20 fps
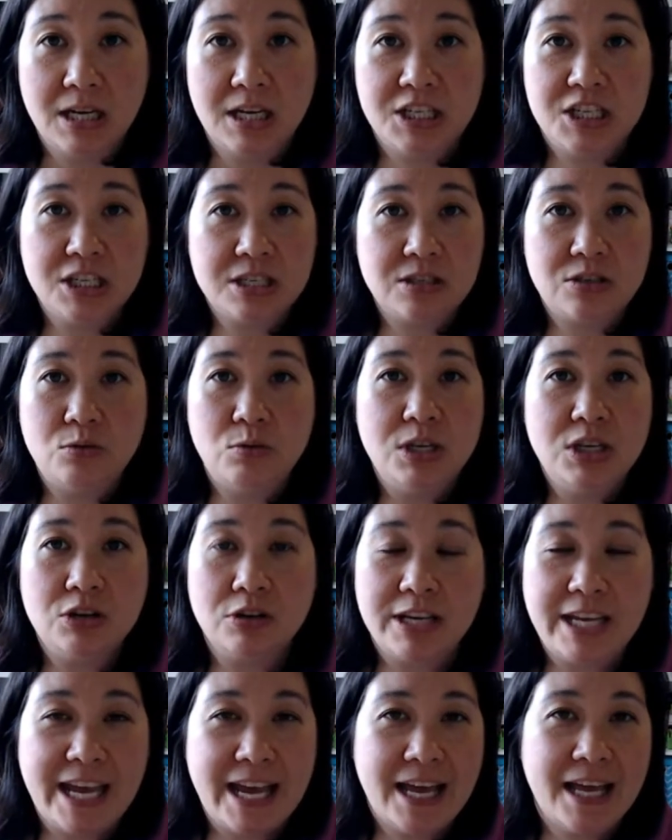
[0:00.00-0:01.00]
Just doing your
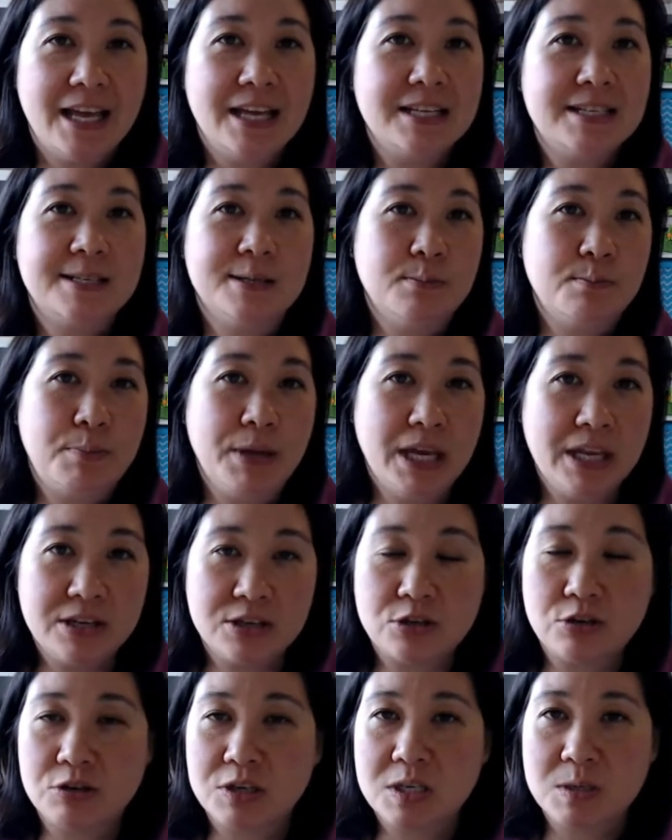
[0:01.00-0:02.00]
canned
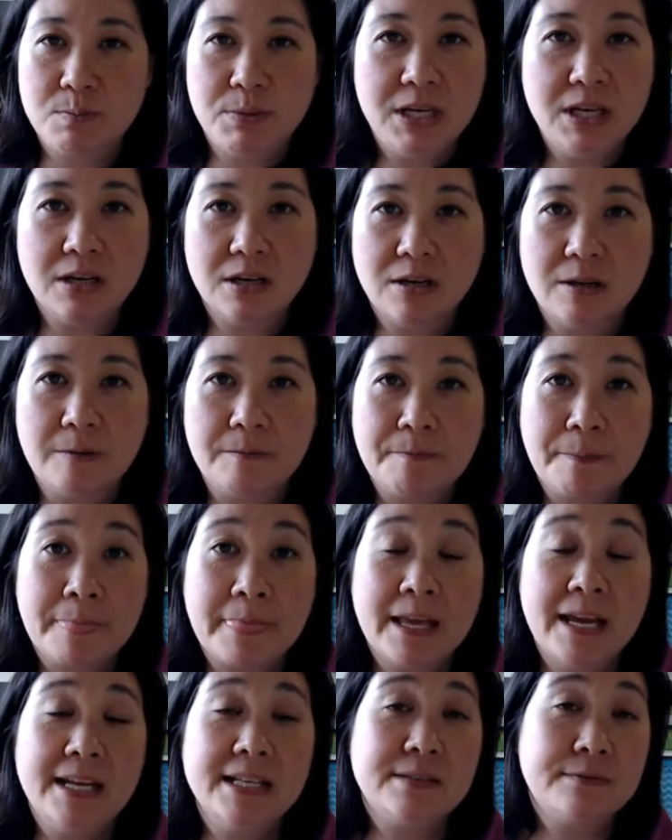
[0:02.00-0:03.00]
pitch or spiel,
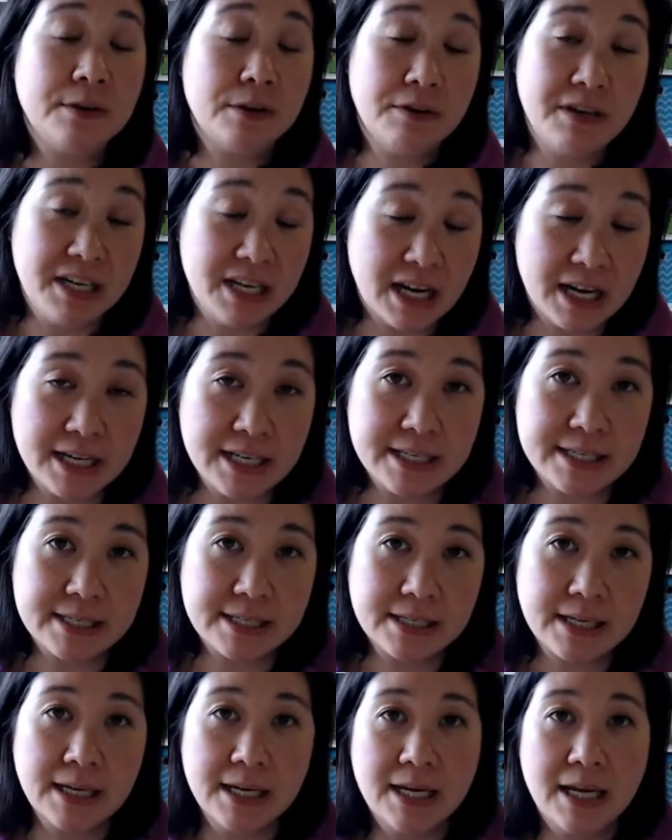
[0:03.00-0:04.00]
it's very
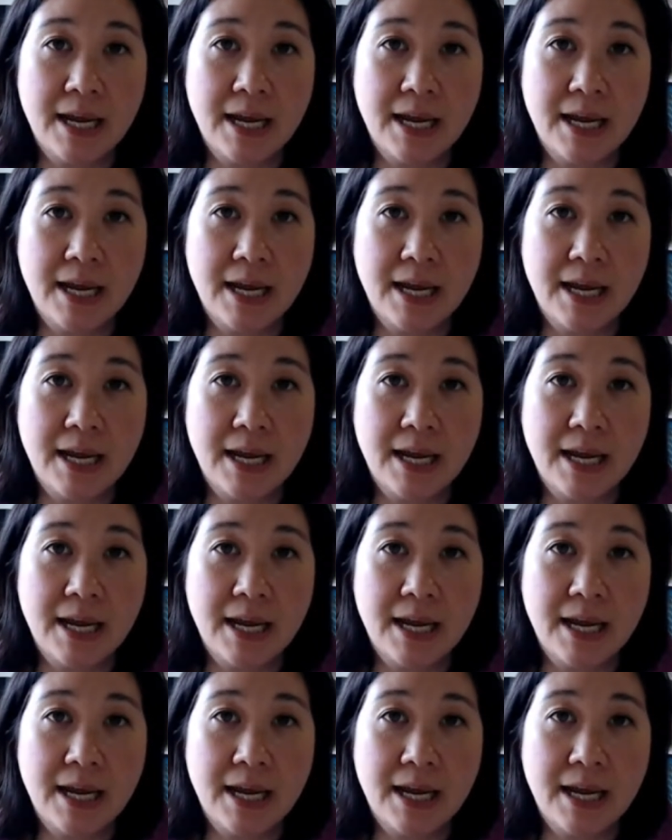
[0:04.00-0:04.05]
nice.